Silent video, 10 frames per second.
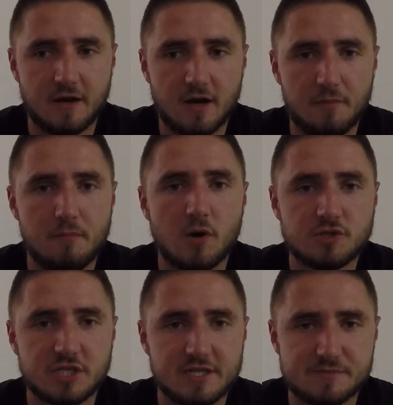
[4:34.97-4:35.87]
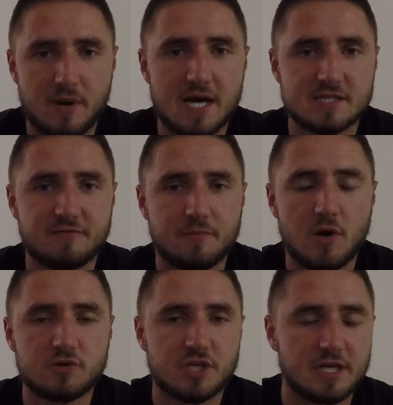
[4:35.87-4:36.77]
emotion, this positive
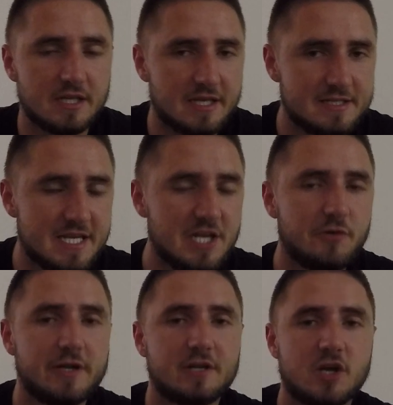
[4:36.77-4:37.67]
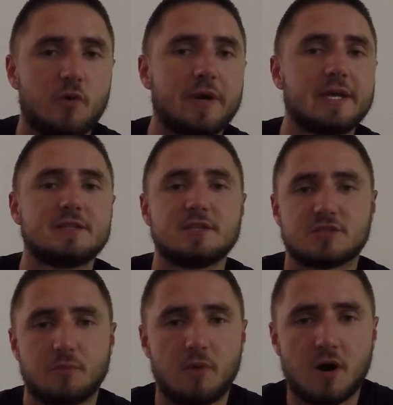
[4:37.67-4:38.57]
emotion, continue it going into
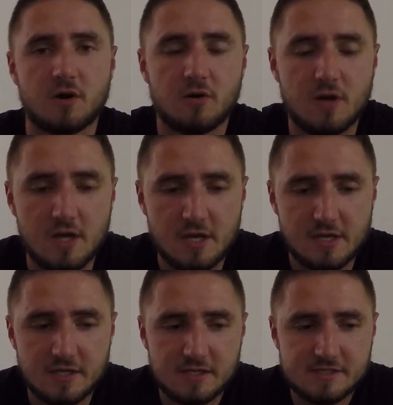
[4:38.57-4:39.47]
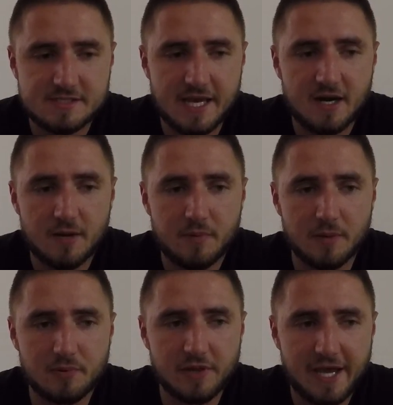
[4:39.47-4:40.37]
tomorrow. Set up a
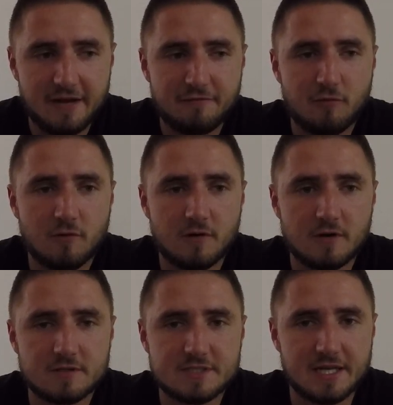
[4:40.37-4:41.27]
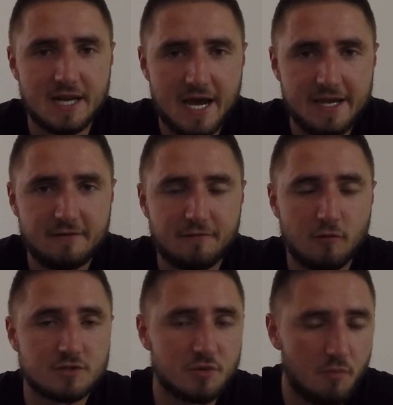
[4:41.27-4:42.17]
plan for tonight,
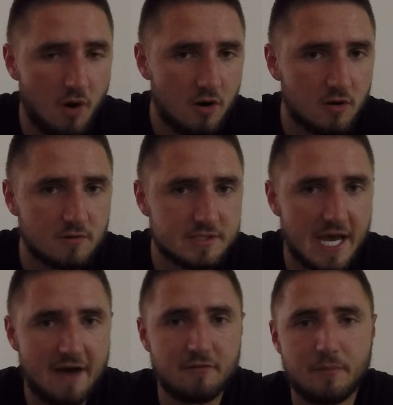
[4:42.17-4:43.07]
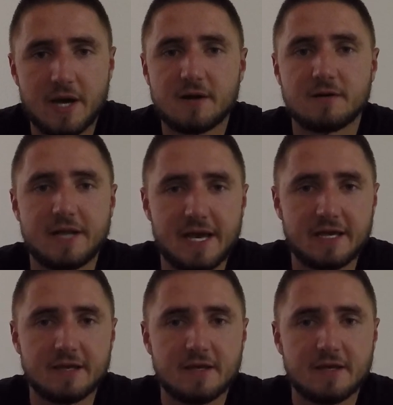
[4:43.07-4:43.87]
for tomorrow, to have a better day.